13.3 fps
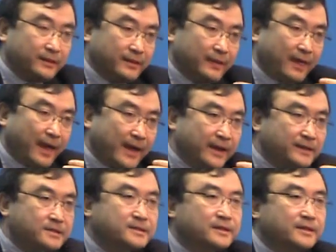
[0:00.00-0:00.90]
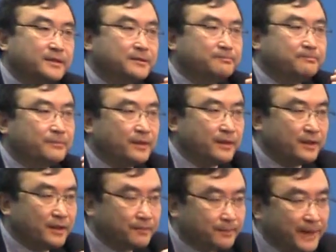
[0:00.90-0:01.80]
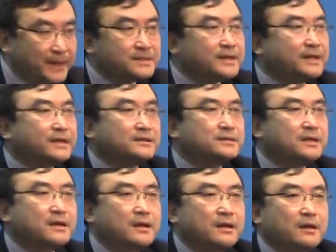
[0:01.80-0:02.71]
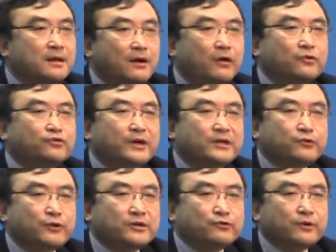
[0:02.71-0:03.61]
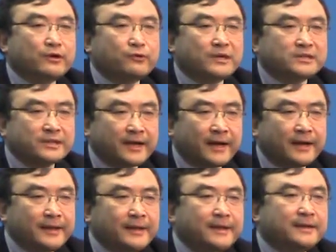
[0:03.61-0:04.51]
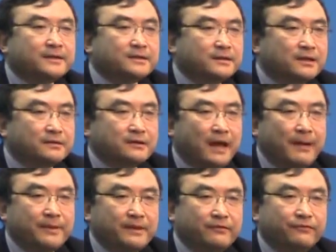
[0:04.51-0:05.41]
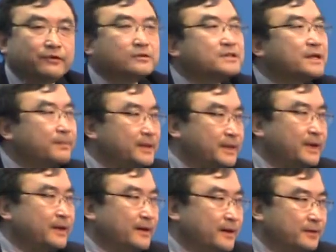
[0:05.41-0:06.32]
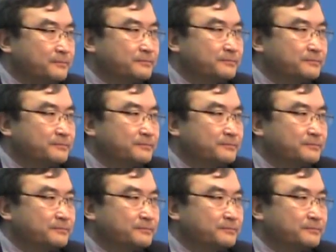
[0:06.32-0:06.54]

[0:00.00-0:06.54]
That's the basis or rationale, for CBDR.